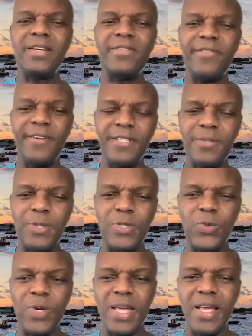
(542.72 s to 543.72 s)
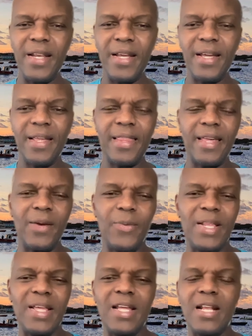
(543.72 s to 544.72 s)
difference between
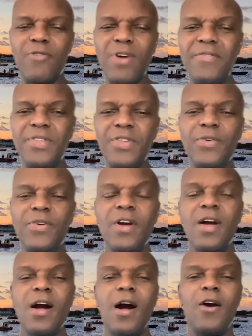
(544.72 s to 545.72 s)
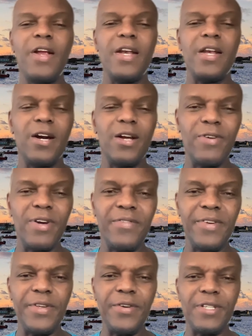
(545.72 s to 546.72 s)
whether you're in a revenue or a
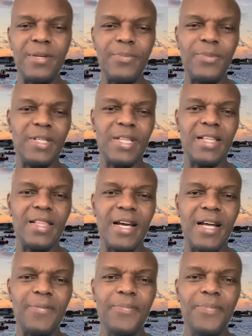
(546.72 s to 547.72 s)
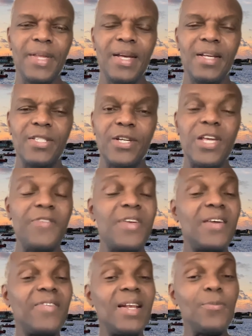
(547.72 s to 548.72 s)
non-revenue or something like that. So if you
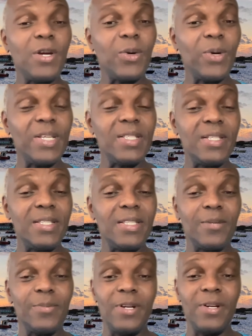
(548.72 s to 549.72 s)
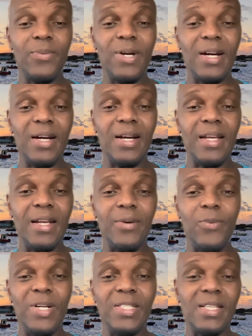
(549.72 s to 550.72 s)
have any more questions about,
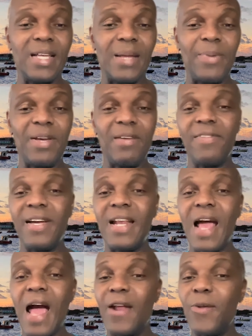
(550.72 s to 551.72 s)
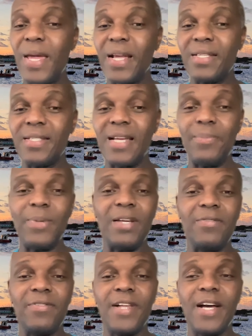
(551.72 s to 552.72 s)
what's a standby flight, how to make a
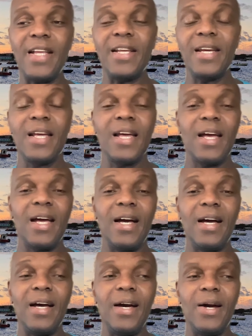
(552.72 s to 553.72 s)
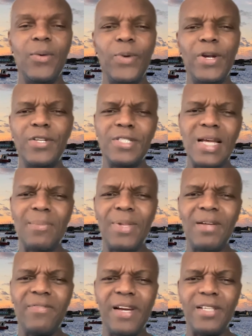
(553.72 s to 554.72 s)
standby flight, where do
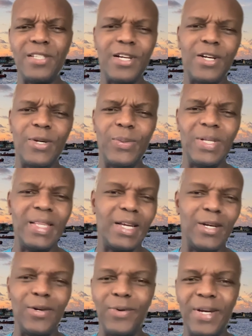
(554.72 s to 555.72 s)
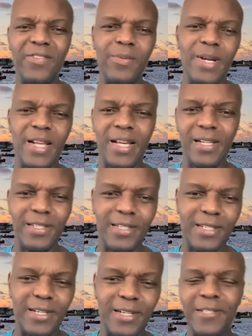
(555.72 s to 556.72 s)
standby flights go? Well, they go where everybody else
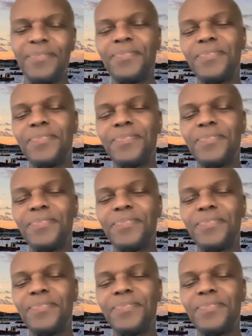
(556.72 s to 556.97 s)
goes.